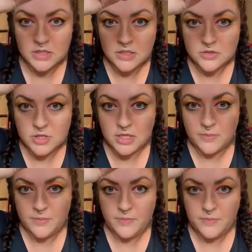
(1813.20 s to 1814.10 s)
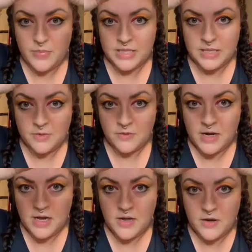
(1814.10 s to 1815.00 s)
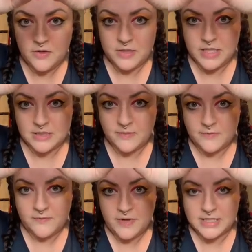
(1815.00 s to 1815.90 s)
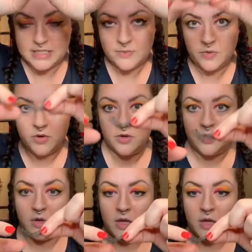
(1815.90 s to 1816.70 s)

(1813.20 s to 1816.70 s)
try to bend them around, get them flexible,